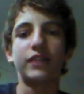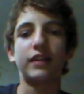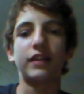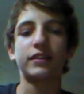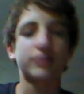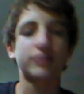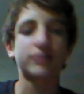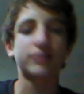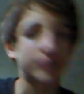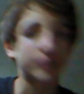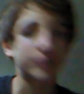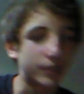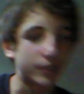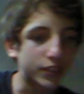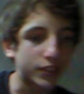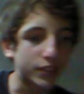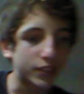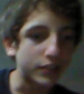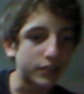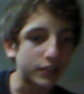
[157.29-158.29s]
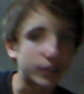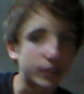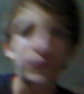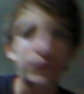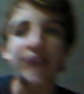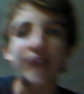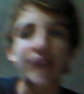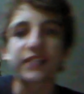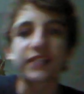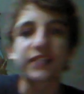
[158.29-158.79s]
evening. It's
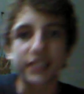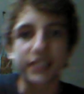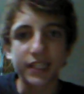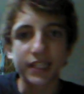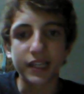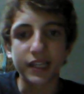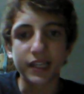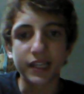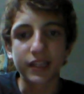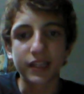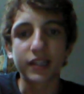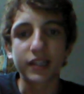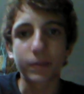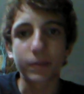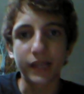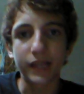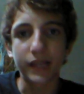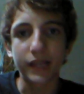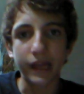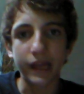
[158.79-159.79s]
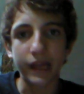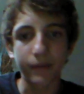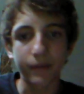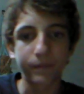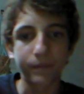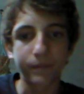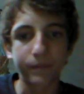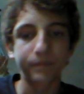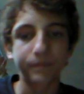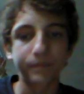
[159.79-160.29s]
5:16 in the
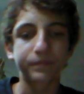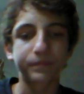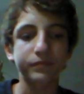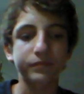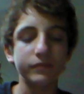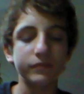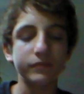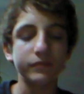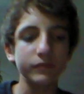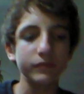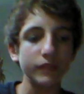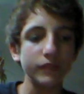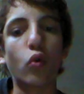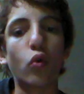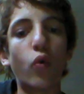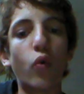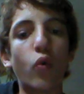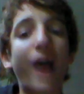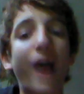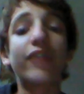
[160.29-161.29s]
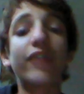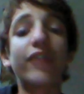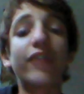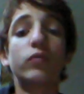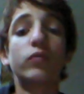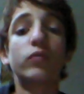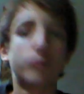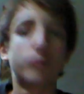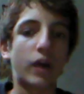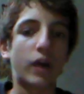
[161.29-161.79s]
PM.
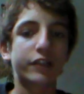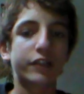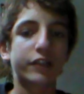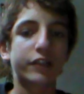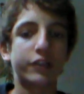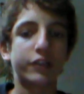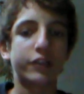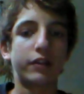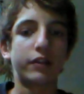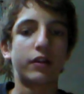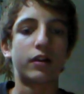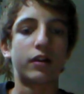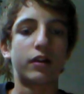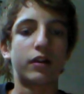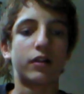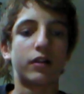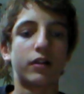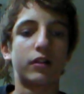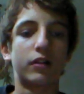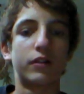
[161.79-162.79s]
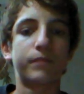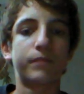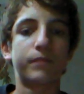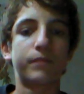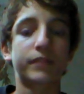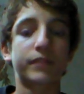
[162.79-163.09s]
So I was watching